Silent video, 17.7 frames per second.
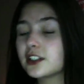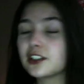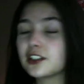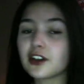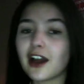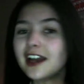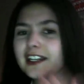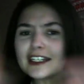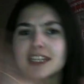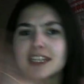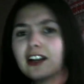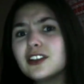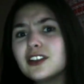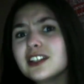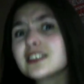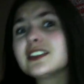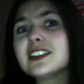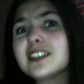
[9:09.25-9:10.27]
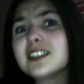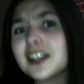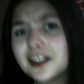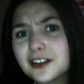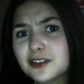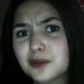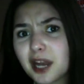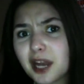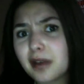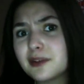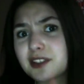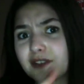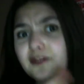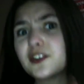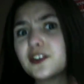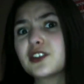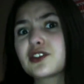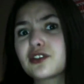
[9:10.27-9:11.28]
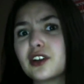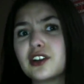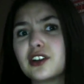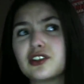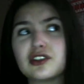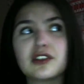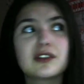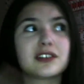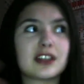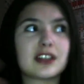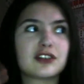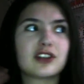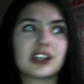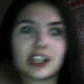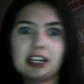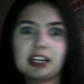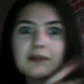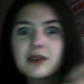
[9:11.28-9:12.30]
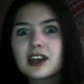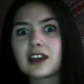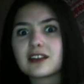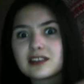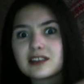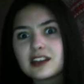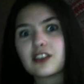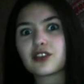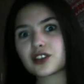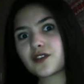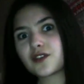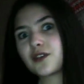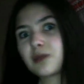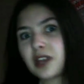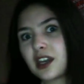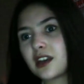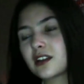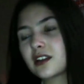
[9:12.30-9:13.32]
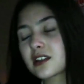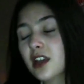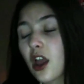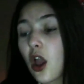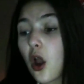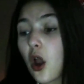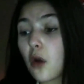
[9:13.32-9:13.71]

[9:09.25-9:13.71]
You know, I didn't get all these details when I was in 1st grade, you know, because they try to keep secrets from kids.